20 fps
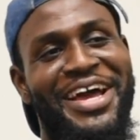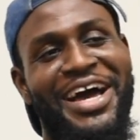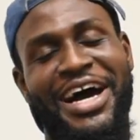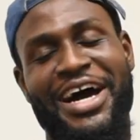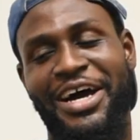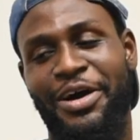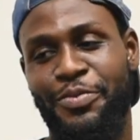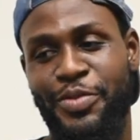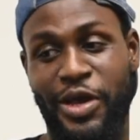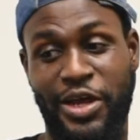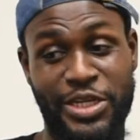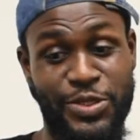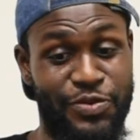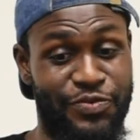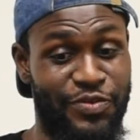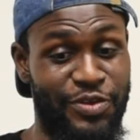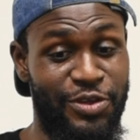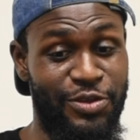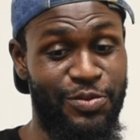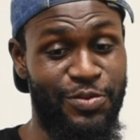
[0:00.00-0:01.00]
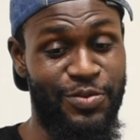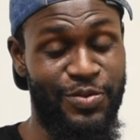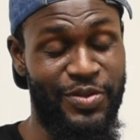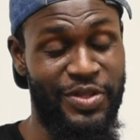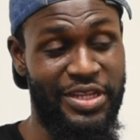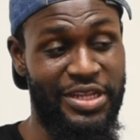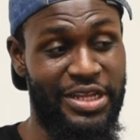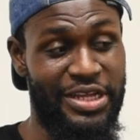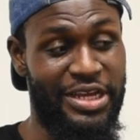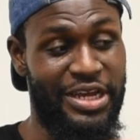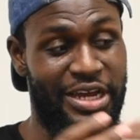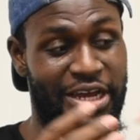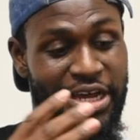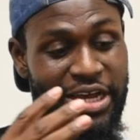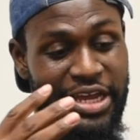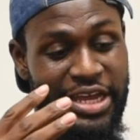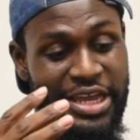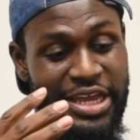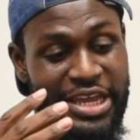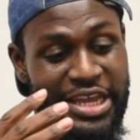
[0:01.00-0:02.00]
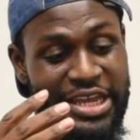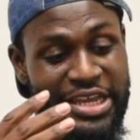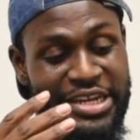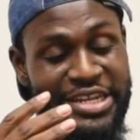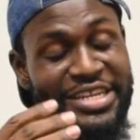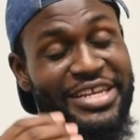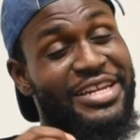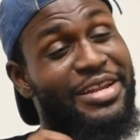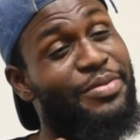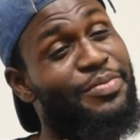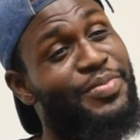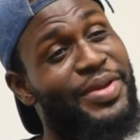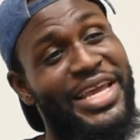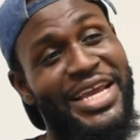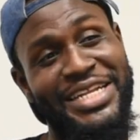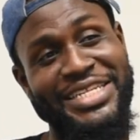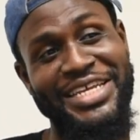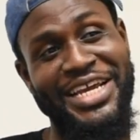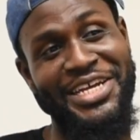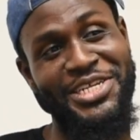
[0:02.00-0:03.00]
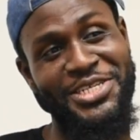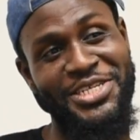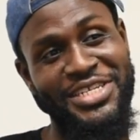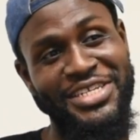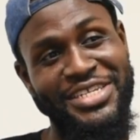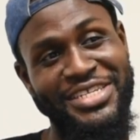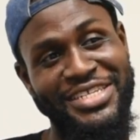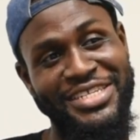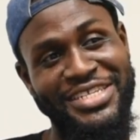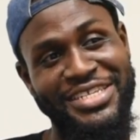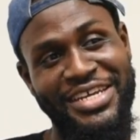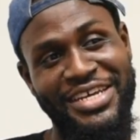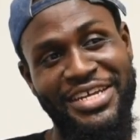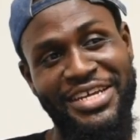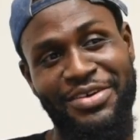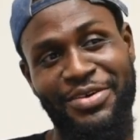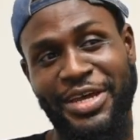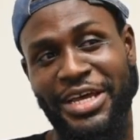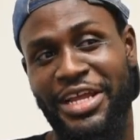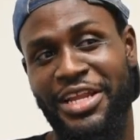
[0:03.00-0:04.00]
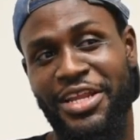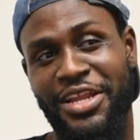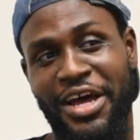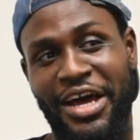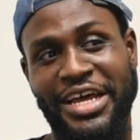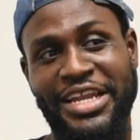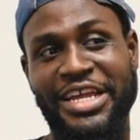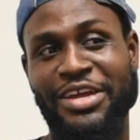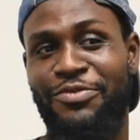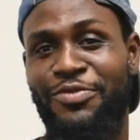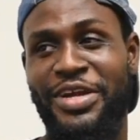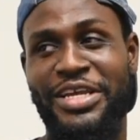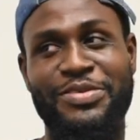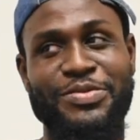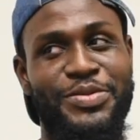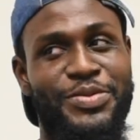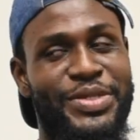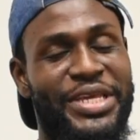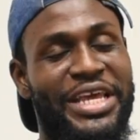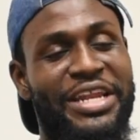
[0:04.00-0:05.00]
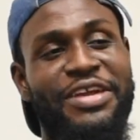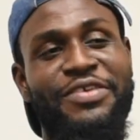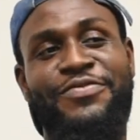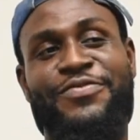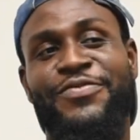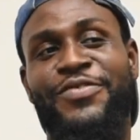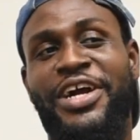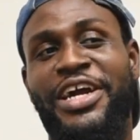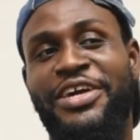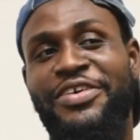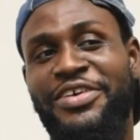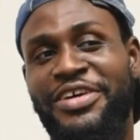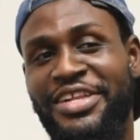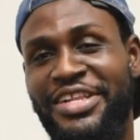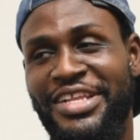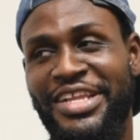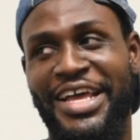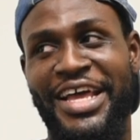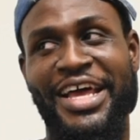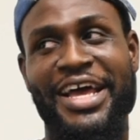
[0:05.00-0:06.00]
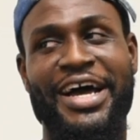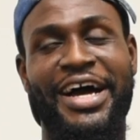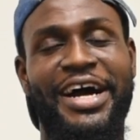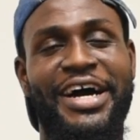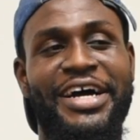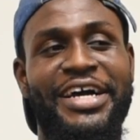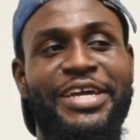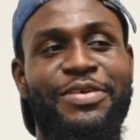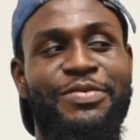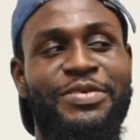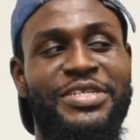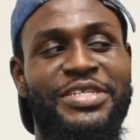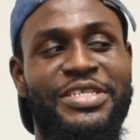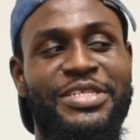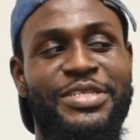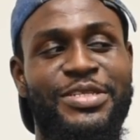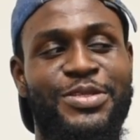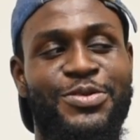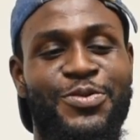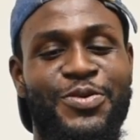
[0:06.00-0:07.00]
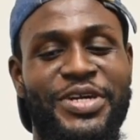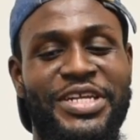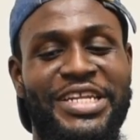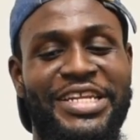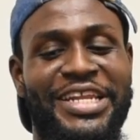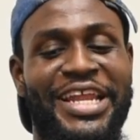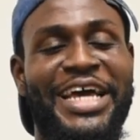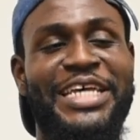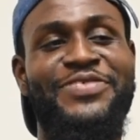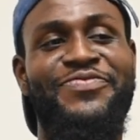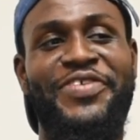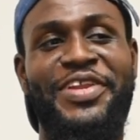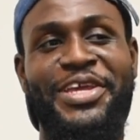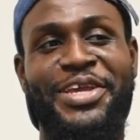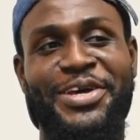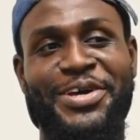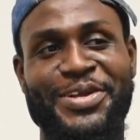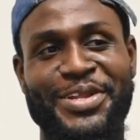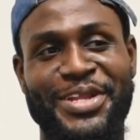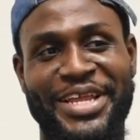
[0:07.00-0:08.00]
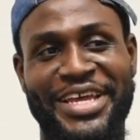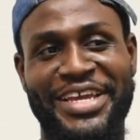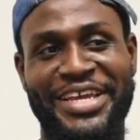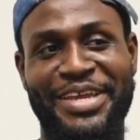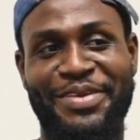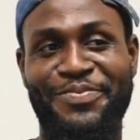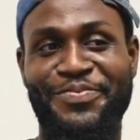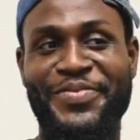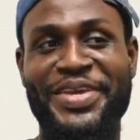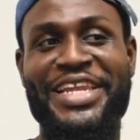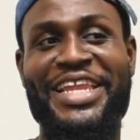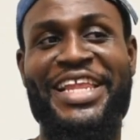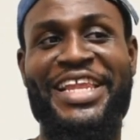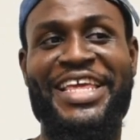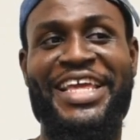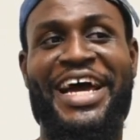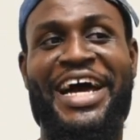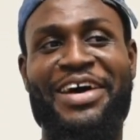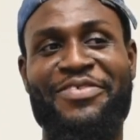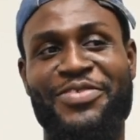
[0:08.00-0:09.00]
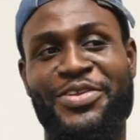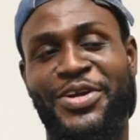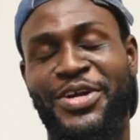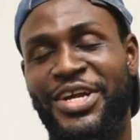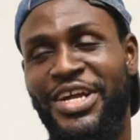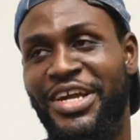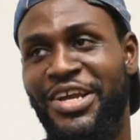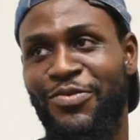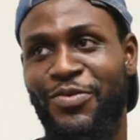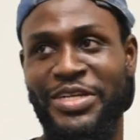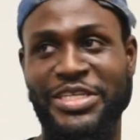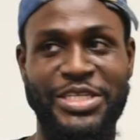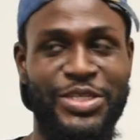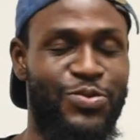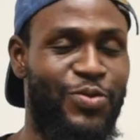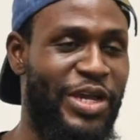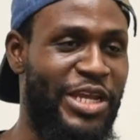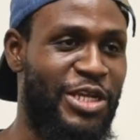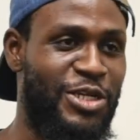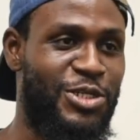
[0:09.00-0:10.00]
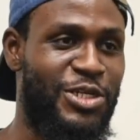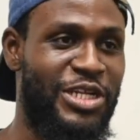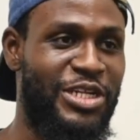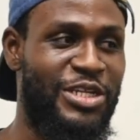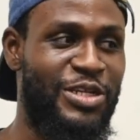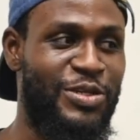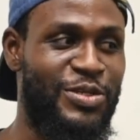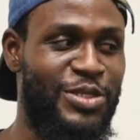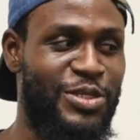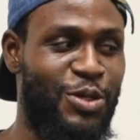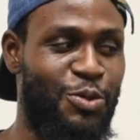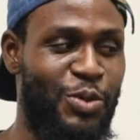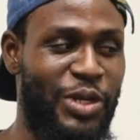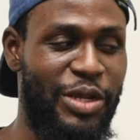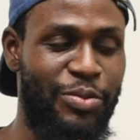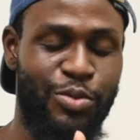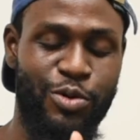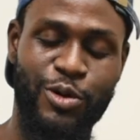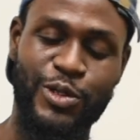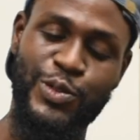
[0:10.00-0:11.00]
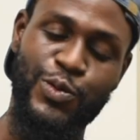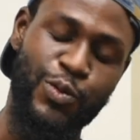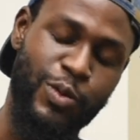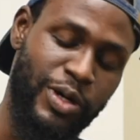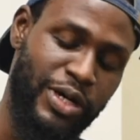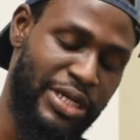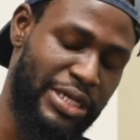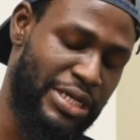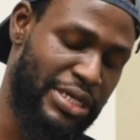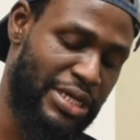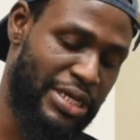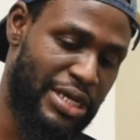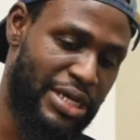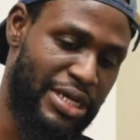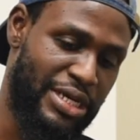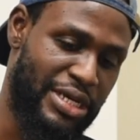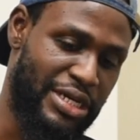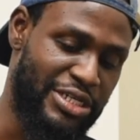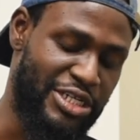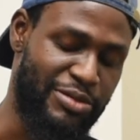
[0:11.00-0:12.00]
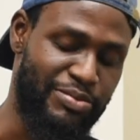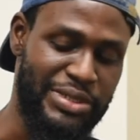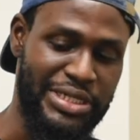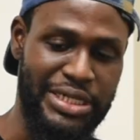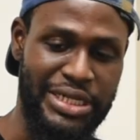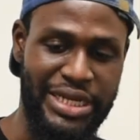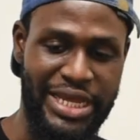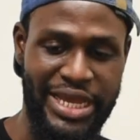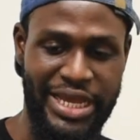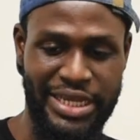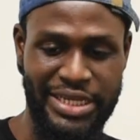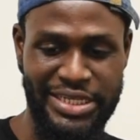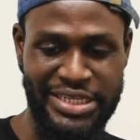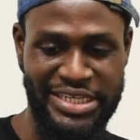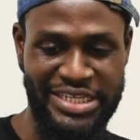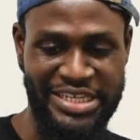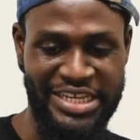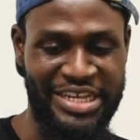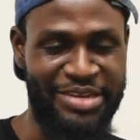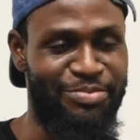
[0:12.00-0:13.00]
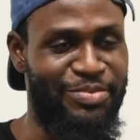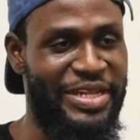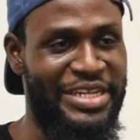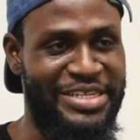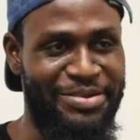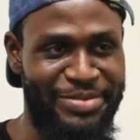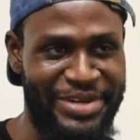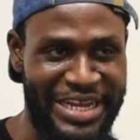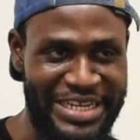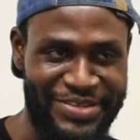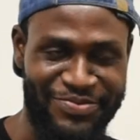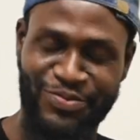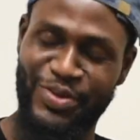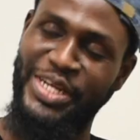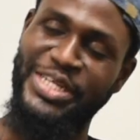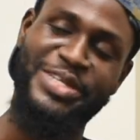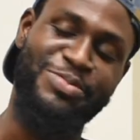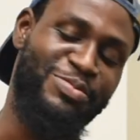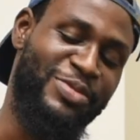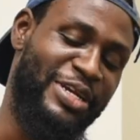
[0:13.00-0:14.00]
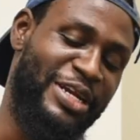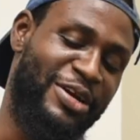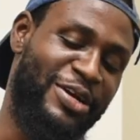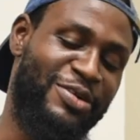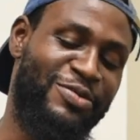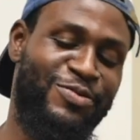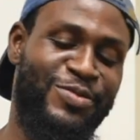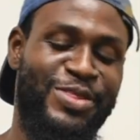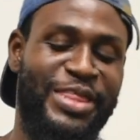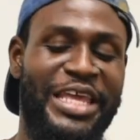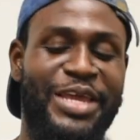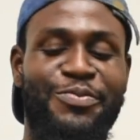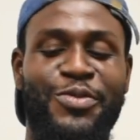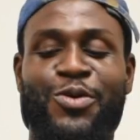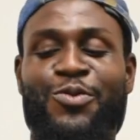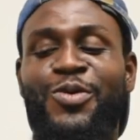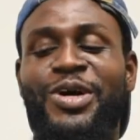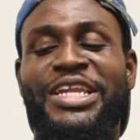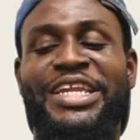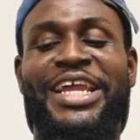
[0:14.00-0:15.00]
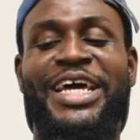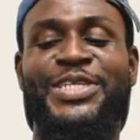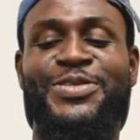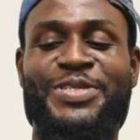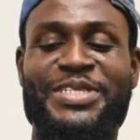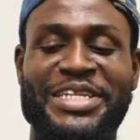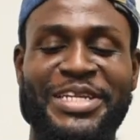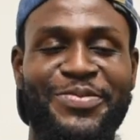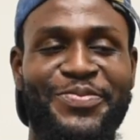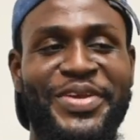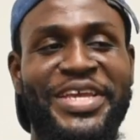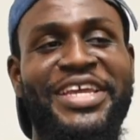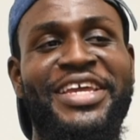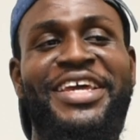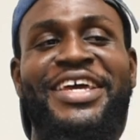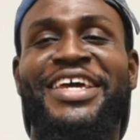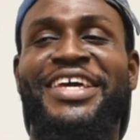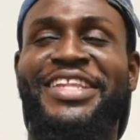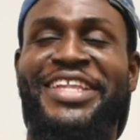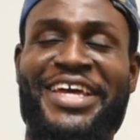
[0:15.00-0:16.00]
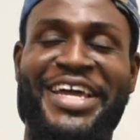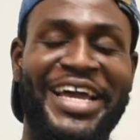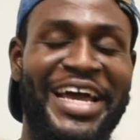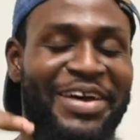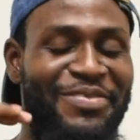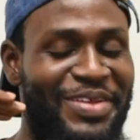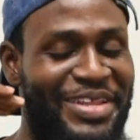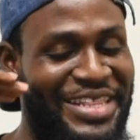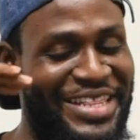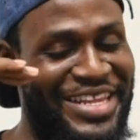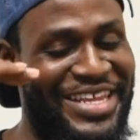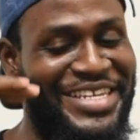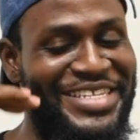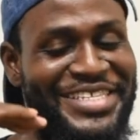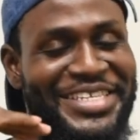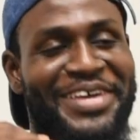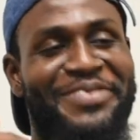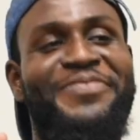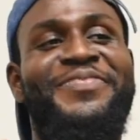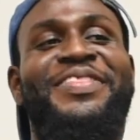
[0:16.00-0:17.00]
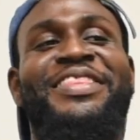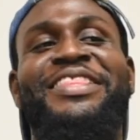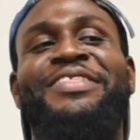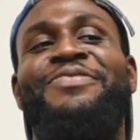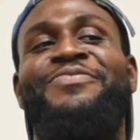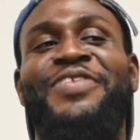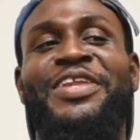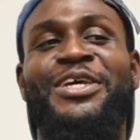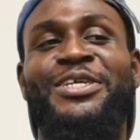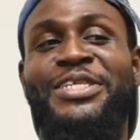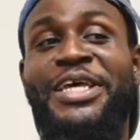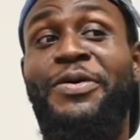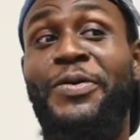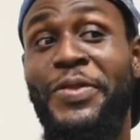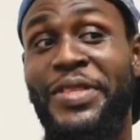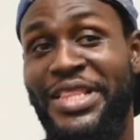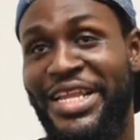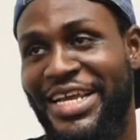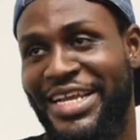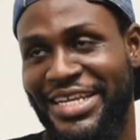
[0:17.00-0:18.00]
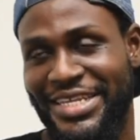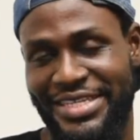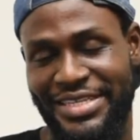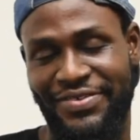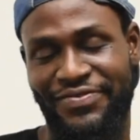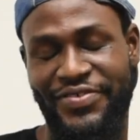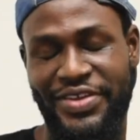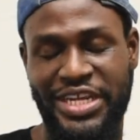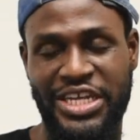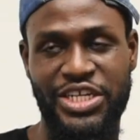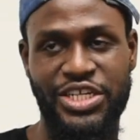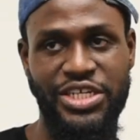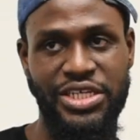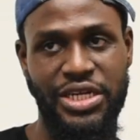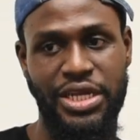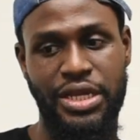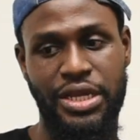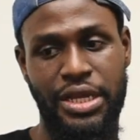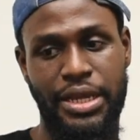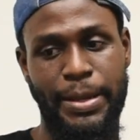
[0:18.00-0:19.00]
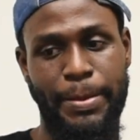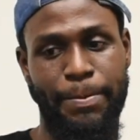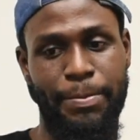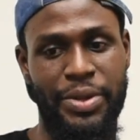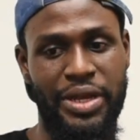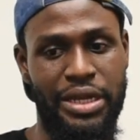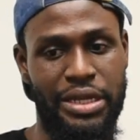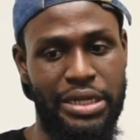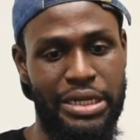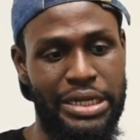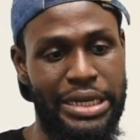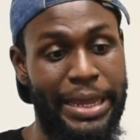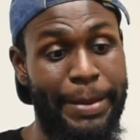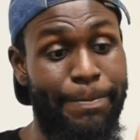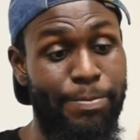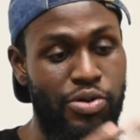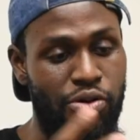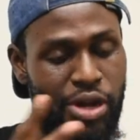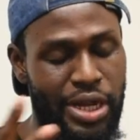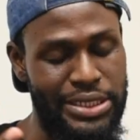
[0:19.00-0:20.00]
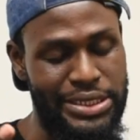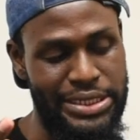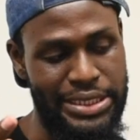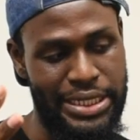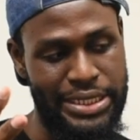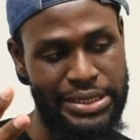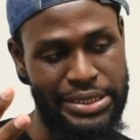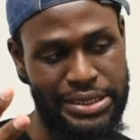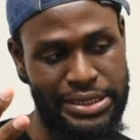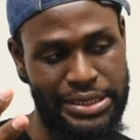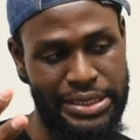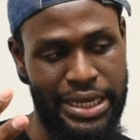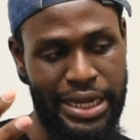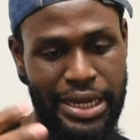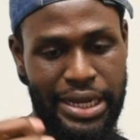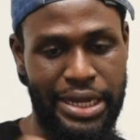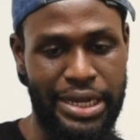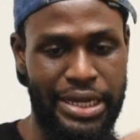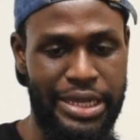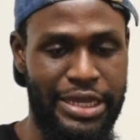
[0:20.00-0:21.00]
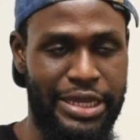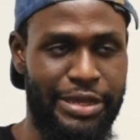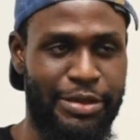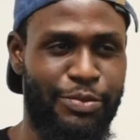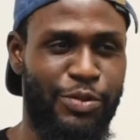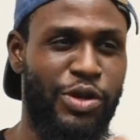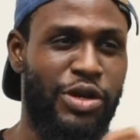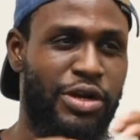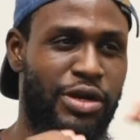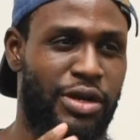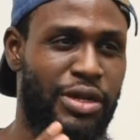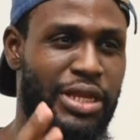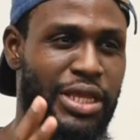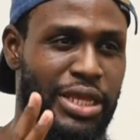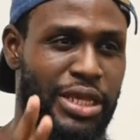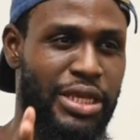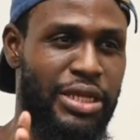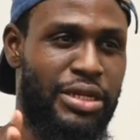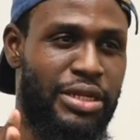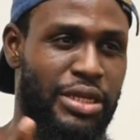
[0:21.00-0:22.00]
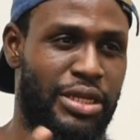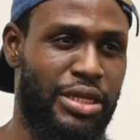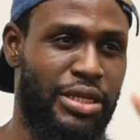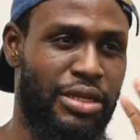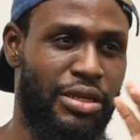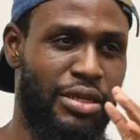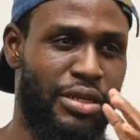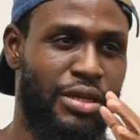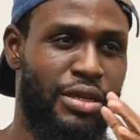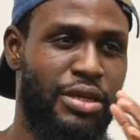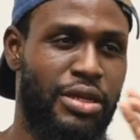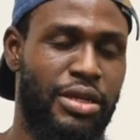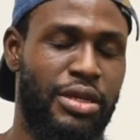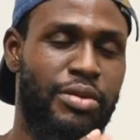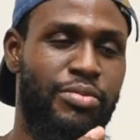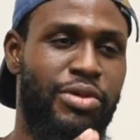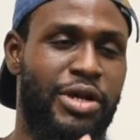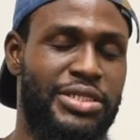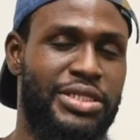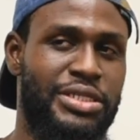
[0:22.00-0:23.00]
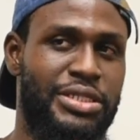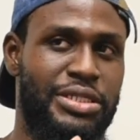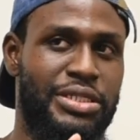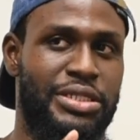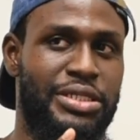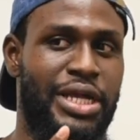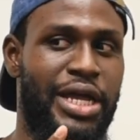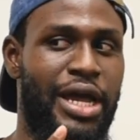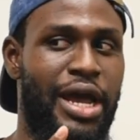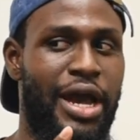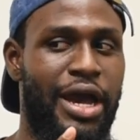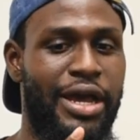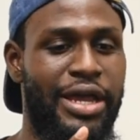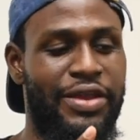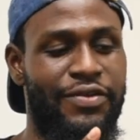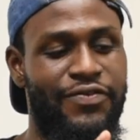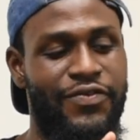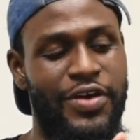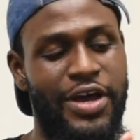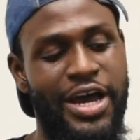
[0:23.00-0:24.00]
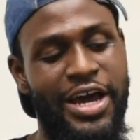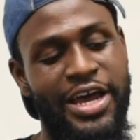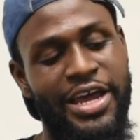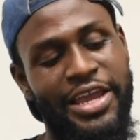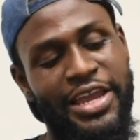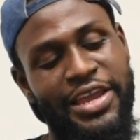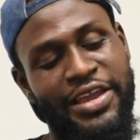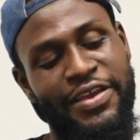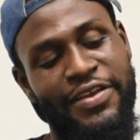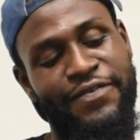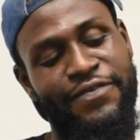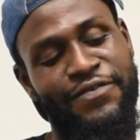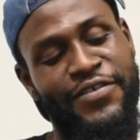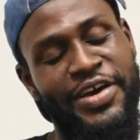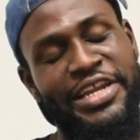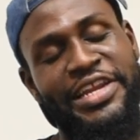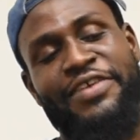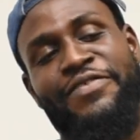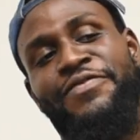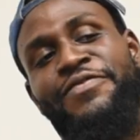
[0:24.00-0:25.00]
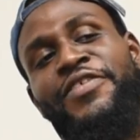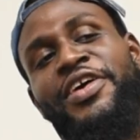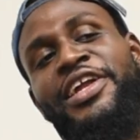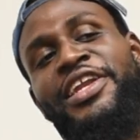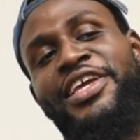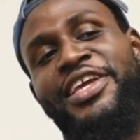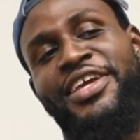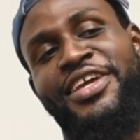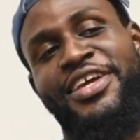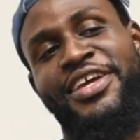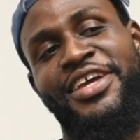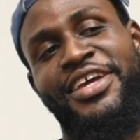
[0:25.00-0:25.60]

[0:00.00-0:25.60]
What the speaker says: I'll be honest with you, I didn't pay attention to it a lot. I didn't realize it was getting viral. I was just doing the next video like immediately after, which is what I usually do. So post one, I jump to next, and by the time that's finished, I'm like thinking about what next is gonna be. Like, I have a list of videos I would like to finish, but the process that I am currently in, the process is that if I find it funny,